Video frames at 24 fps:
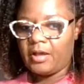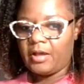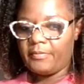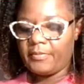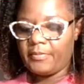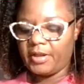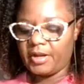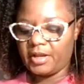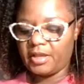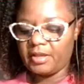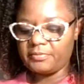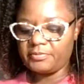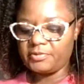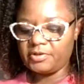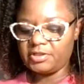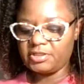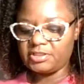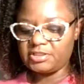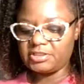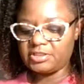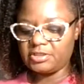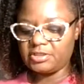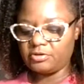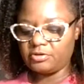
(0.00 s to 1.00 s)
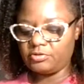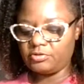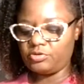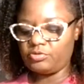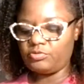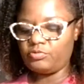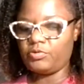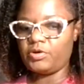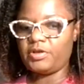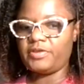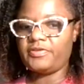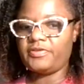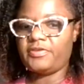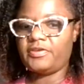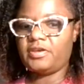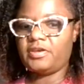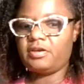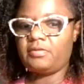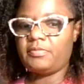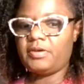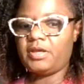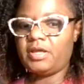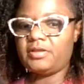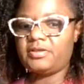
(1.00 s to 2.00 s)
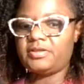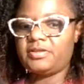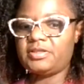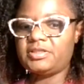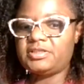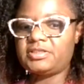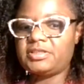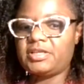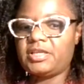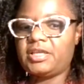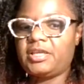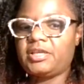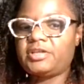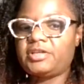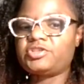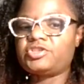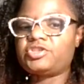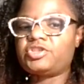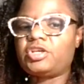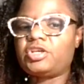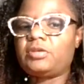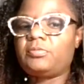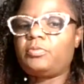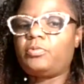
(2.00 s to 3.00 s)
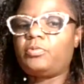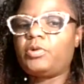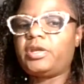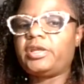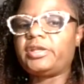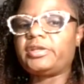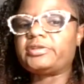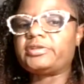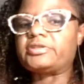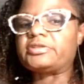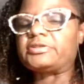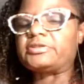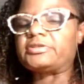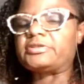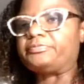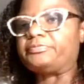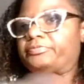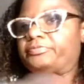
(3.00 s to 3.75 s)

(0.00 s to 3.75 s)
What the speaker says: But I'm going to tell you one thing about these egg-shaped weights.